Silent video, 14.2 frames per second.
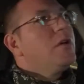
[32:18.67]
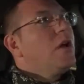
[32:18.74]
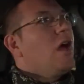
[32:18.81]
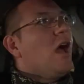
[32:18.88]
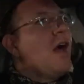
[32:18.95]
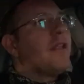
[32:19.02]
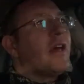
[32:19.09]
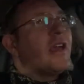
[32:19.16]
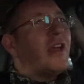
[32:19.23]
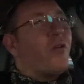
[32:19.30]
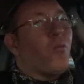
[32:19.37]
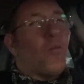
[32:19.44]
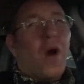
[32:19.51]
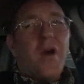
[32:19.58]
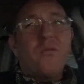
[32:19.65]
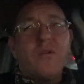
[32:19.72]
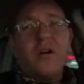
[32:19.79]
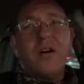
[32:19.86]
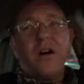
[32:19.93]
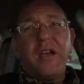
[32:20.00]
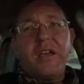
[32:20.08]
And like, why,
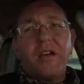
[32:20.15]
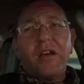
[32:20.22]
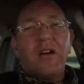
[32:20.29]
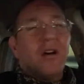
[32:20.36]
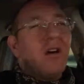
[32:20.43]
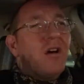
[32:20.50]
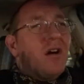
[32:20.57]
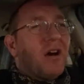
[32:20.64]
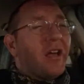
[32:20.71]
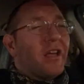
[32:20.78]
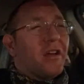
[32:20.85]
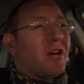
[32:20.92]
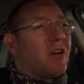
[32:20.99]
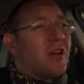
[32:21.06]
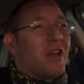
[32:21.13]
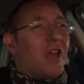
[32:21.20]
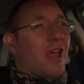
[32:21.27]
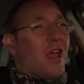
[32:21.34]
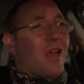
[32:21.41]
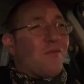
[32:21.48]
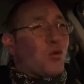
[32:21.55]
like,
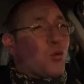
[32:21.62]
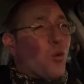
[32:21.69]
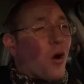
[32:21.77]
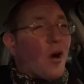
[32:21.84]
if you